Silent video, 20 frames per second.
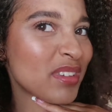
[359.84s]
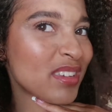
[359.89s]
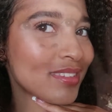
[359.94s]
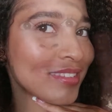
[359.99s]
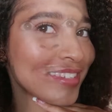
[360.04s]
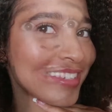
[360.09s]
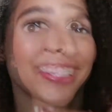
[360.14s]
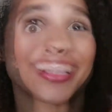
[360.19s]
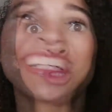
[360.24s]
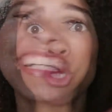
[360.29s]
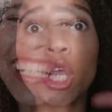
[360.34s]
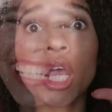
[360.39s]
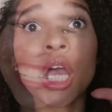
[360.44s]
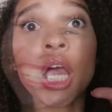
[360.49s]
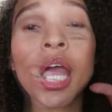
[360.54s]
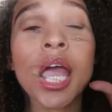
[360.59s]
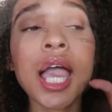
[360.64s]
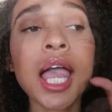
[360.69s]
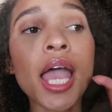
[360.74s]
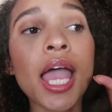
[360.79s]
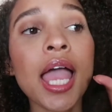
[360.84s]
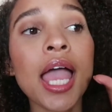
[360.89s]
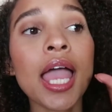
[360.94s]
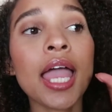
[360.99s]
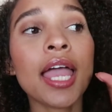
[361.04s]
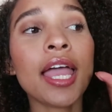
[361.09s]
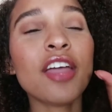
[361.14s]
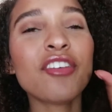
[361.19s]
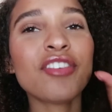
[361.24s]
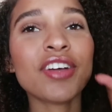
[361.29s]
Make a book.
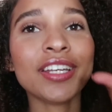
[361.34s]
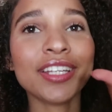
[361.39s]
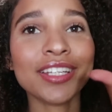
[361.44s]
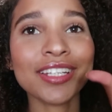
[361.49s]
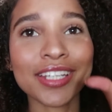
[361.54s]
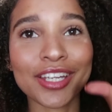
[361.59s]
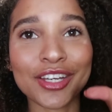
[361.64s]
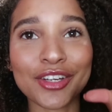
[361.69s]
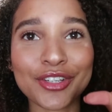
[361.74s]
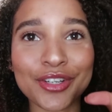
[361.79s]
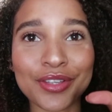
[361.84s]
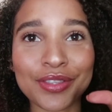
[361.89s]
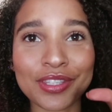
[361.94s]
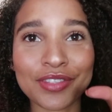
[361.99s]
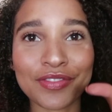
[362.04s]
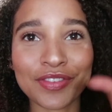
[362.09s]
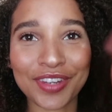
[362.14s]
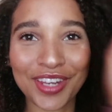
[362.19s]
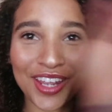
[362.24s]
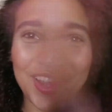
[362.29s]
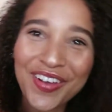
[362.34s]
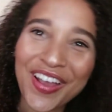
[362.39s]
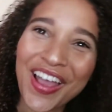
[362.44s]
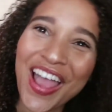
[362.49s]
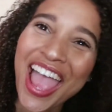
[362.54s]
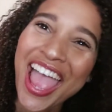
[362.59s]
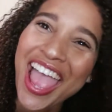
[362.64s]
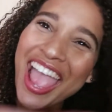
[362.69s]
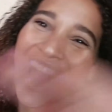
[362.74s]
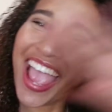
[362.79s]
If I did intro this video,
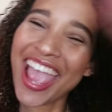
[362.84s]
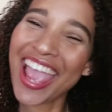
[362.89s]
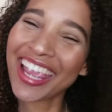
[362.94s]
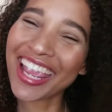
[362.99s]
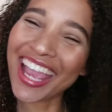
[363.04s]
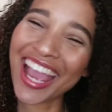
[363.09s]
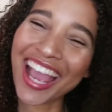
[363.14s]
hey